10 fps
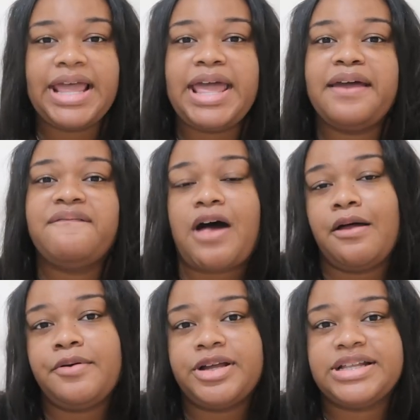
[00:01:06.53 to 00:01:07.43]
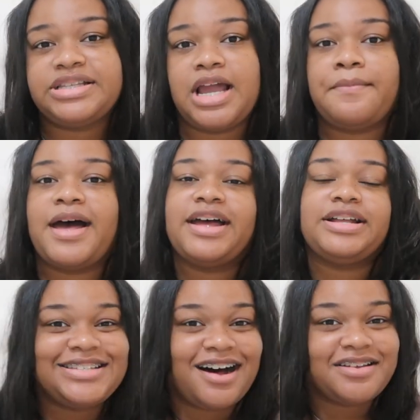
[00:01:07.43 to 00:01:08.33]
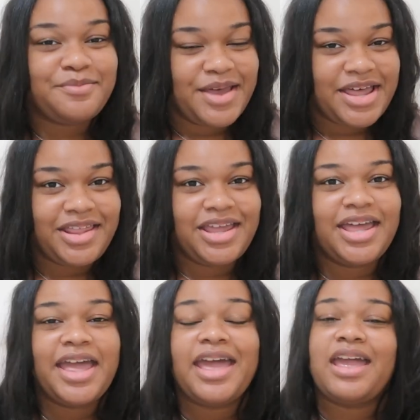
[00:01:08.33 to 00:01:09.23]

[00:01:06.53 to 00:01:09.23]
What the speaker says: And follow me on Instagram at Dolleduphailey